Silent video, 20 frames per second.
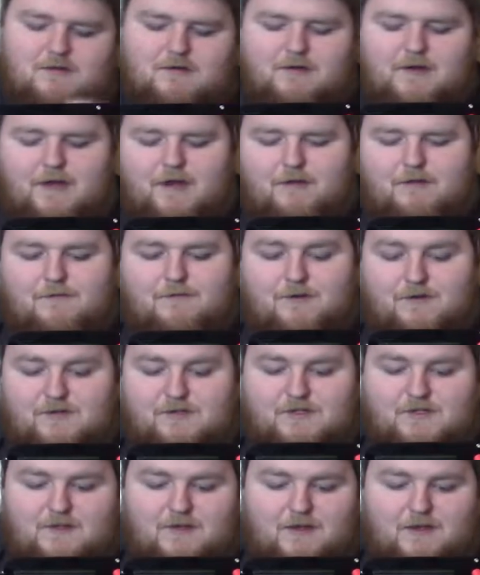Now, the
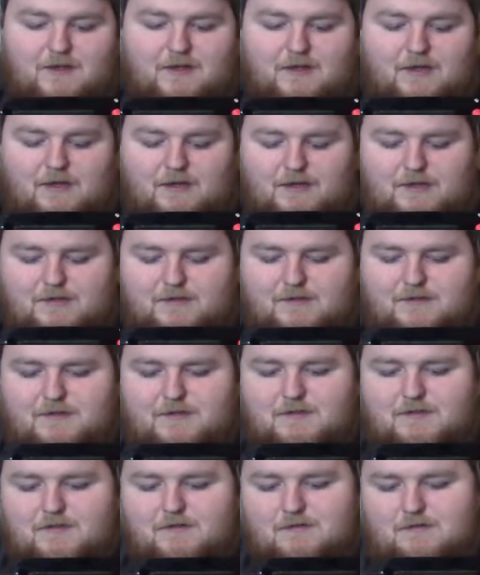first thing
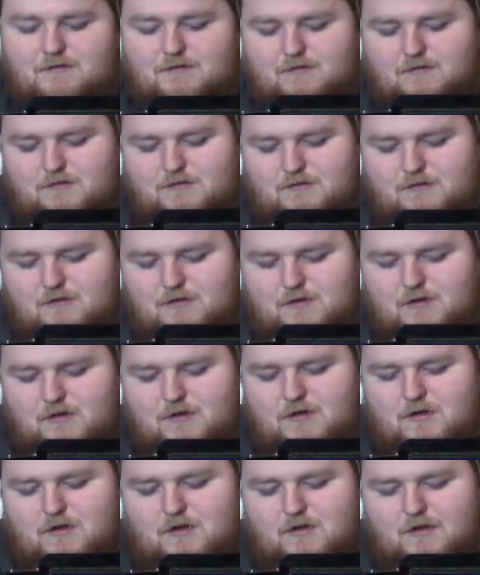is
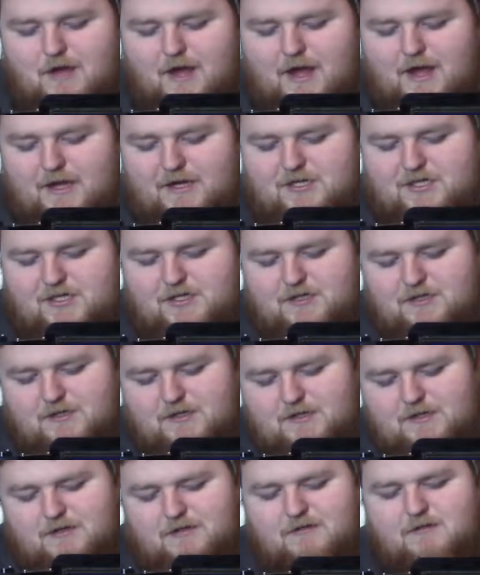
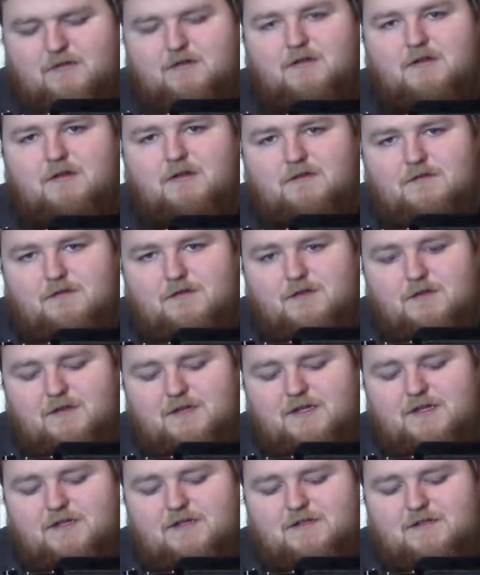actually
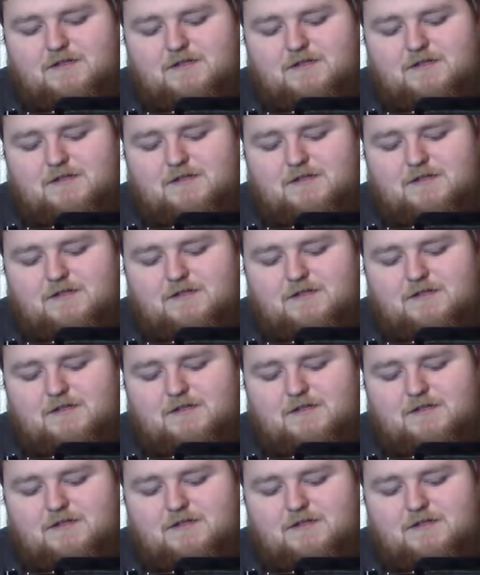the